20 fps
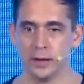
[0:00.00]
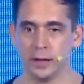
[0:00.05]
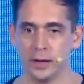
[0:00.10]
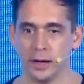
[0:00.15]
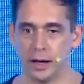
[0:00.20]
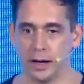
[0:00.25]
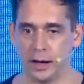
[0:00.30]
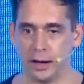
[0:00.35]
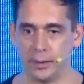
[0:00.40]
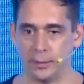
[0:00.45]

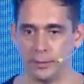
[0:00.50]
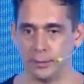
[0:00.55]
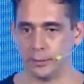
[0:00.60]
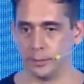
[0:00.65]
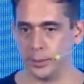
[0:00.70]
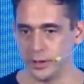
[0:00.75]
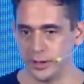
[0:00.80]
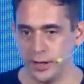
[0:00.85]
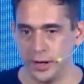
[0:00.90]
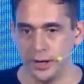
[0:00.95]

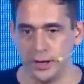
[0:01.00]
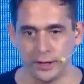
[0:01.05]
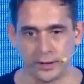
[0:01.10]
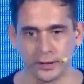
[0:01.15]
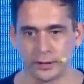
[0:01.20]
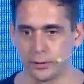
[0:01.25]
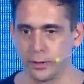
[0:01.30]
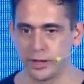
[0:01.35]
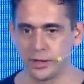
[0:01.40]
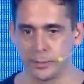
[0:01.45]
But yeah, it's
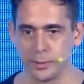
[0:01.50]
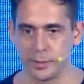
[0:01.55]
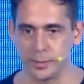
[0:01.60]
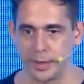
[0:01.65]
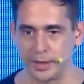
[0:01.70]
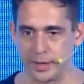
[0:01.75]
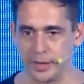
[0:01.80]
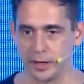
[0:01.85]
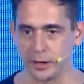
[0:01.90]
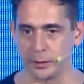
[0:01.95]
great to be
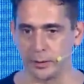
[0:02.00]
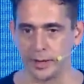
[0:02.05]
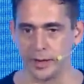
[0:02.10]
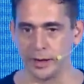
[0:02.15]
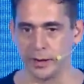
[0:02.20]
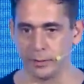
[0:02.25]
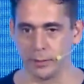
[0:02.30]
back in Korea.